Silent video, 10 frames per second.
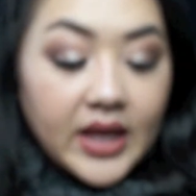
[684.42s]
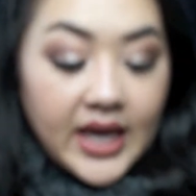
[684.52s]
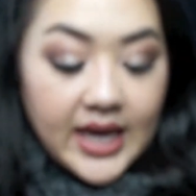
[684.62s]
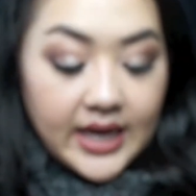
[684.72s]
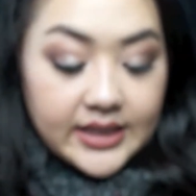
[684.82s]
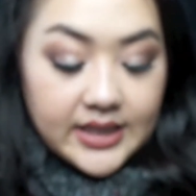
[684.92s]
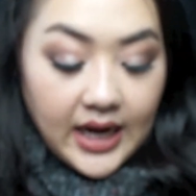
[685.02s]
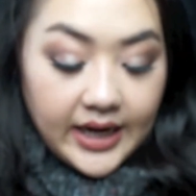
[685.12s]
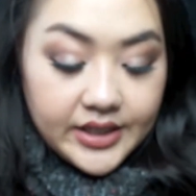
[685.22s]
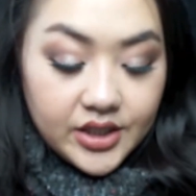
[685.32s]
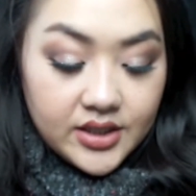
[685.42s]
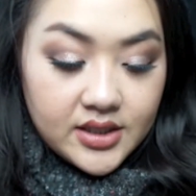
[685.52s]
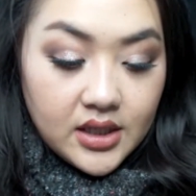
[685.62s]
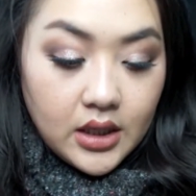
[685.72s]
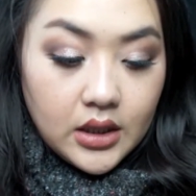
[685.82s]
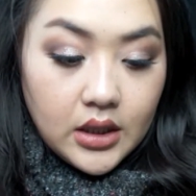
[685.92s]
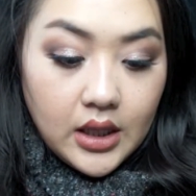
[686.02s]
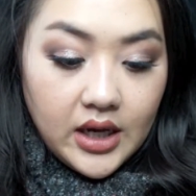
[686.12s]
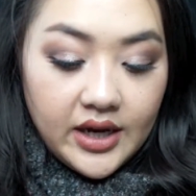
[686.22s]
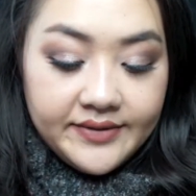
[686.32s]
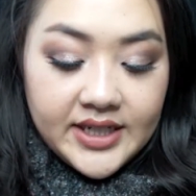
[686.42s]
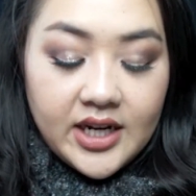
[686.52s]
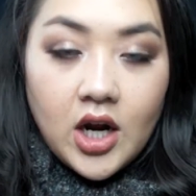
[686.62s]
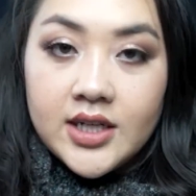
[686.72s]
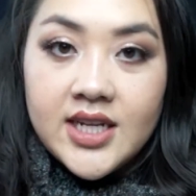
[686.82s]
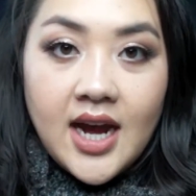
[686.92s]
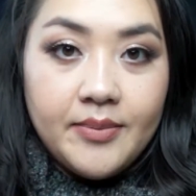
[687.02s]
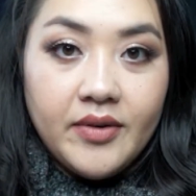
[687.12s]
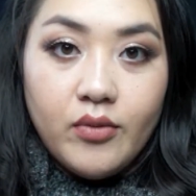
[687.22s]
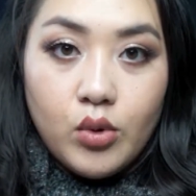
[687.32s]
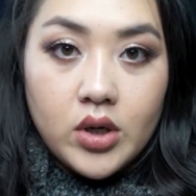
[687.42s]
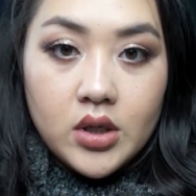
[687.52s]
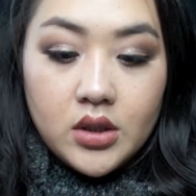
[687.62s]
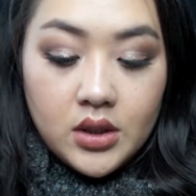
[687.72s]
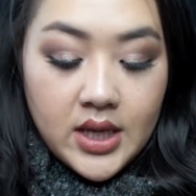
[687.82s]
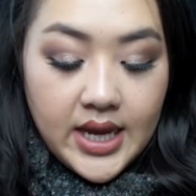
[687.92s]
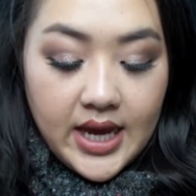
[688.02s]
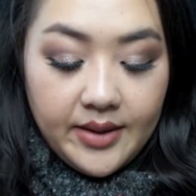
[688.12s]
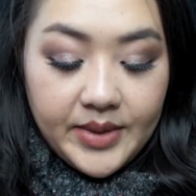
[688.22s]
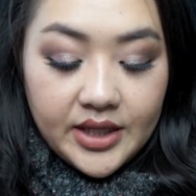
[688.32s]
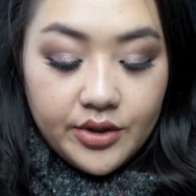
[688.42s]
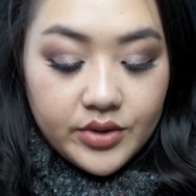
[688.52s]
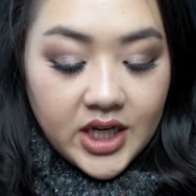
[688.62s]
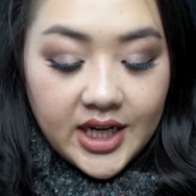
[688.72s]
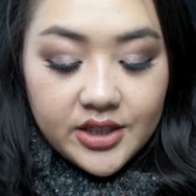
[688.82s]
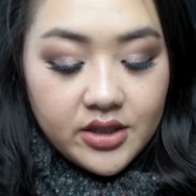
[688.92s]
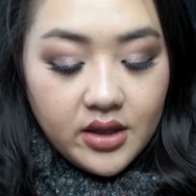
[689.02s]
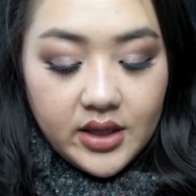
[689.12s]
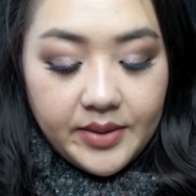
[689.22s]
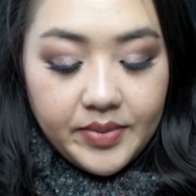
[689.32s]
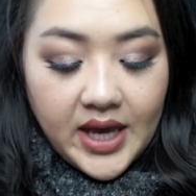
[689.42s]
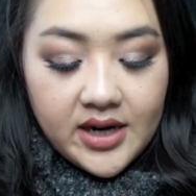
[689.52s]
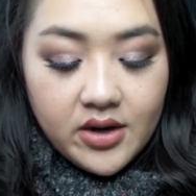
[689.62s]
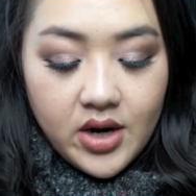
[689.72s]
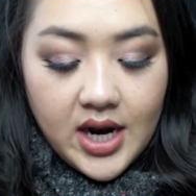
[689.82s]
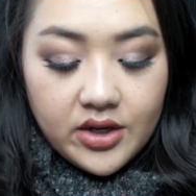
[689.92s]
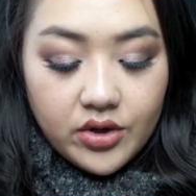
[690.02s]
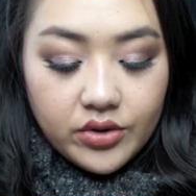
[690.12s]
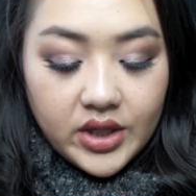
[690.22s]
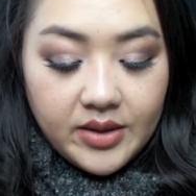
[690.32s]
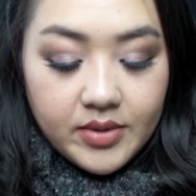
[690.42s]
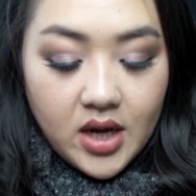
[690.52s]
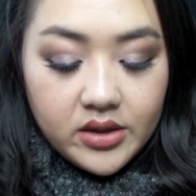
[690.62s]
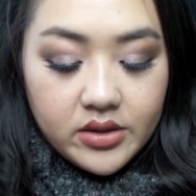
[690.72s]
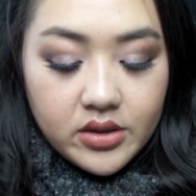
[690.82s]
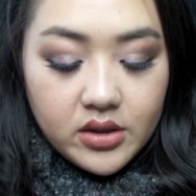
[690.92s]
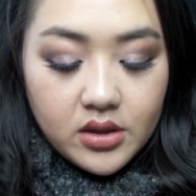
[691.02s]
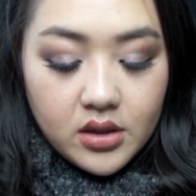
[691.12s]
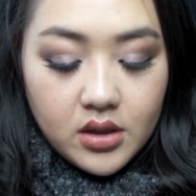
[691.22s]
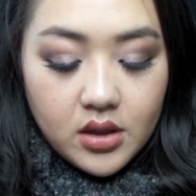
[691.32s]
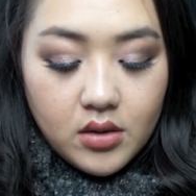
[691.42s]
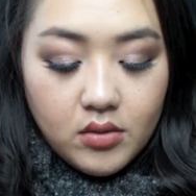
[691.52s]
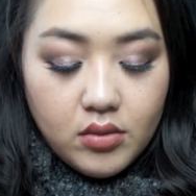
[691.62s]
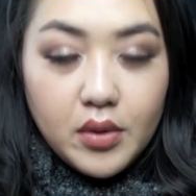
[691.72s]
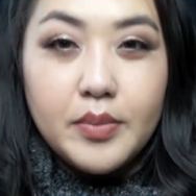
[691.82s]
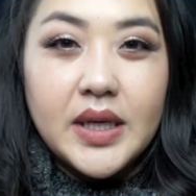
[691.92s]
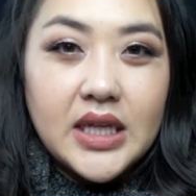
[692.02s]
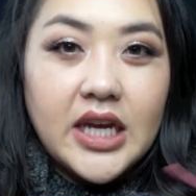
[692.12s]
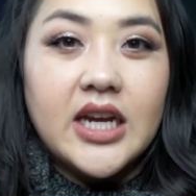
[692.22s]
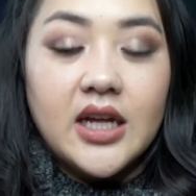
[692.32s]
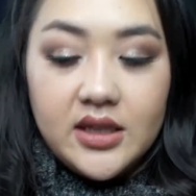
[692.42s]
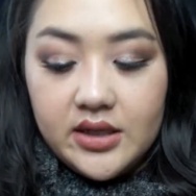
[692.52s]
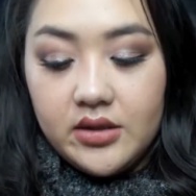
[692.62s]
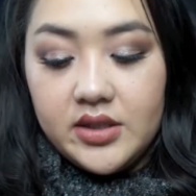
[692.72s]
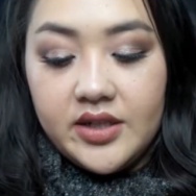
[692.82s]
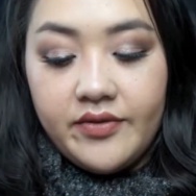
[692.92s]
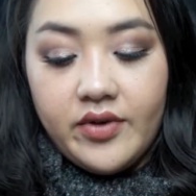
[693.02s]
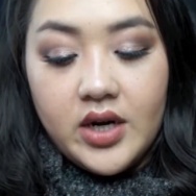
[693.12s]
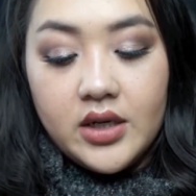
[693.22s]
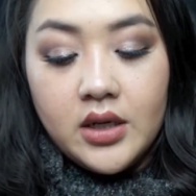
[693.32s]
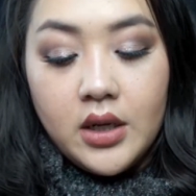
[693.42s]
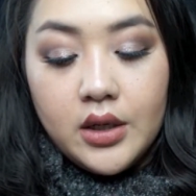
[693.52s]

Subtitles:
and I just loved it on top of Whirl. I mean, you change the lip liner and your lip color will be like a little different.